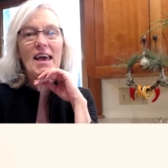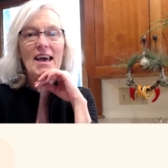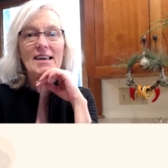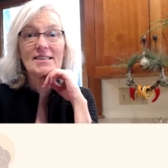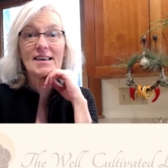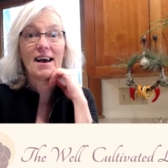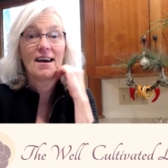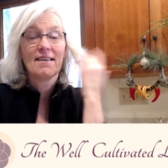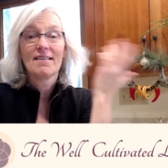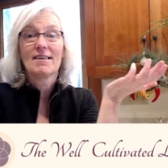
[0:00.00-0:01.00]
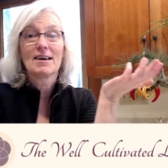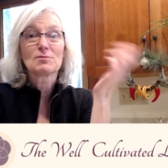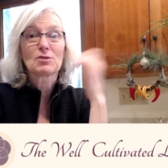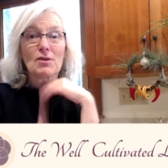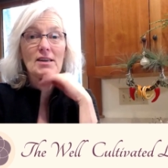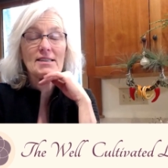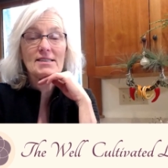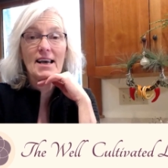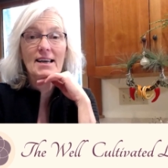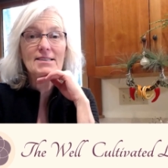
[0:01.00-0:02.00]
and I'm totally
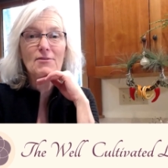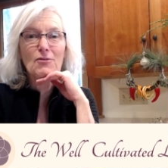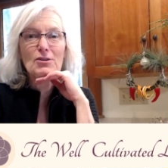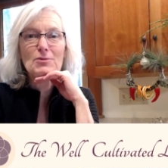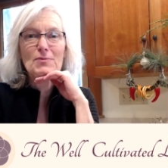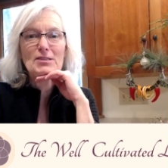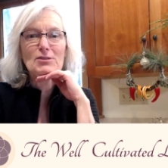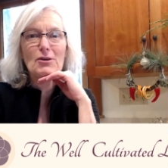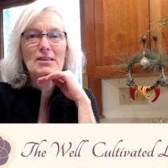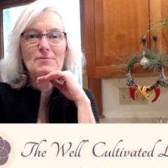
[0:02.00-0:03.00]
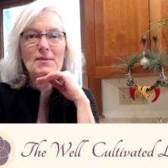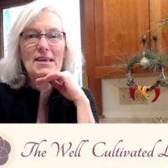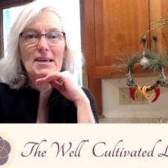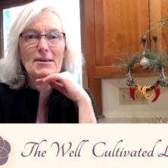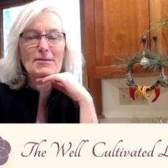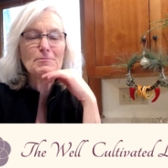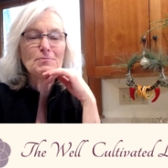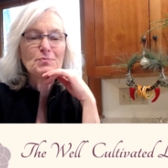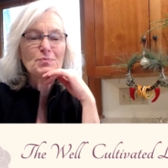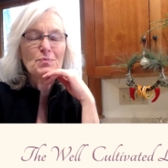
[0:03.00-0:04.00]
psyched for you to be joining me here.